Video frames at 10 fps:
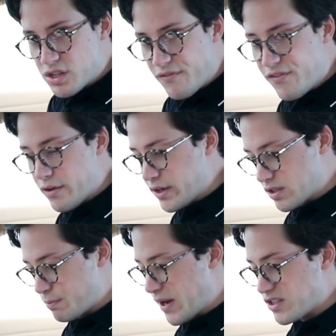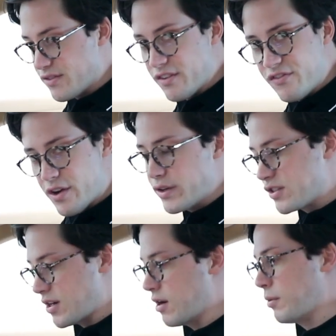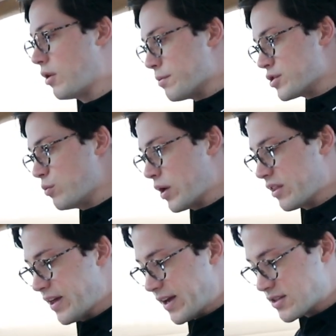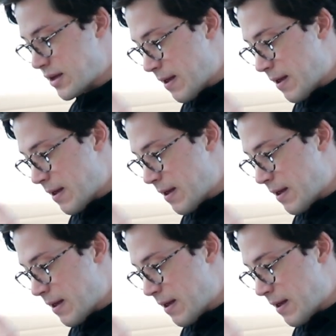is a very expensive and very desirable option, one of these.